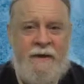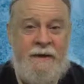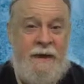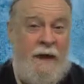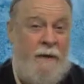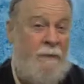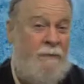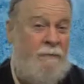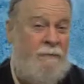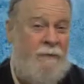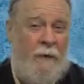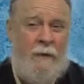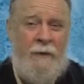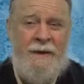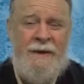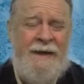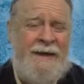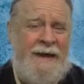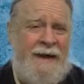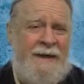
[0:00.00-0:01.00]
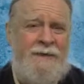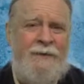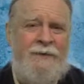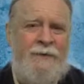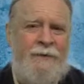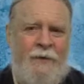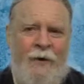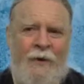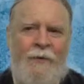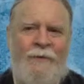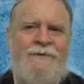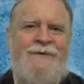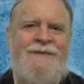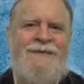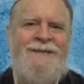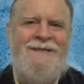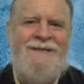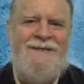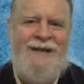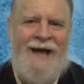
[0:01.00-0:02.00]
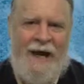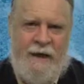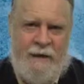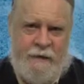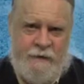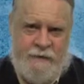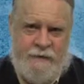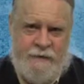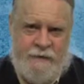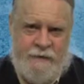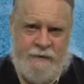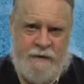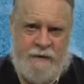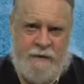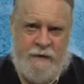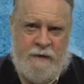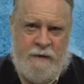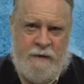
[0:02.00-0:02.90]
they were voting against their own desires.